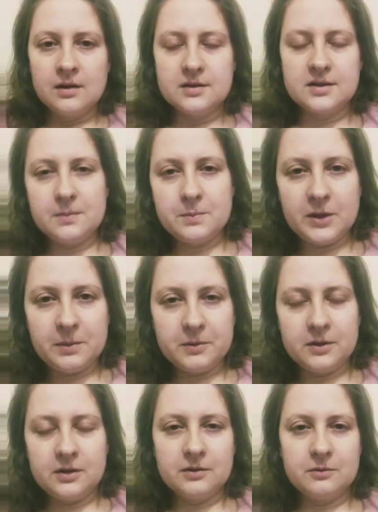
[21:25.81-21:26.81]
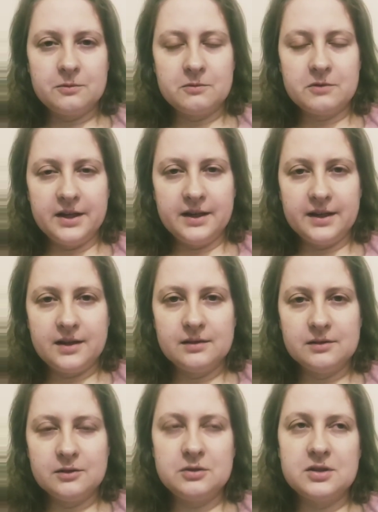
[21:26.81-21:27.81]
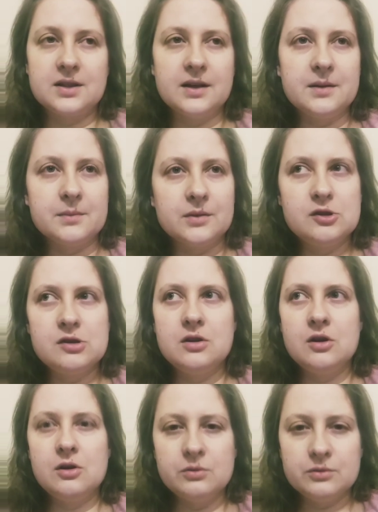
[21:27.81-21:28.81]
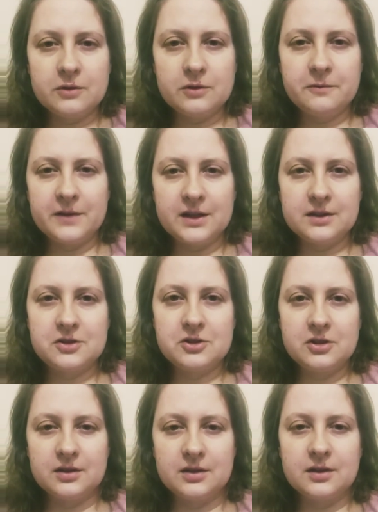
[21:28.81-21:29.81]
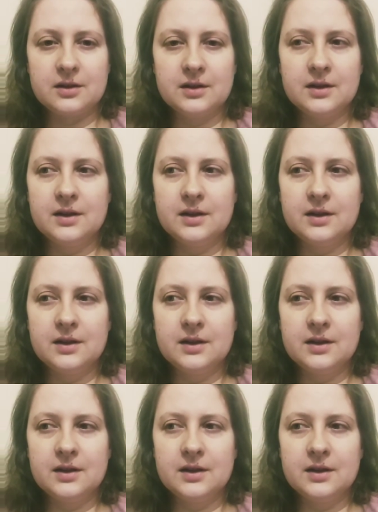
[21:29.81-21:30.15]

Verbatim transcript: Some people, really, not some, loads of father's children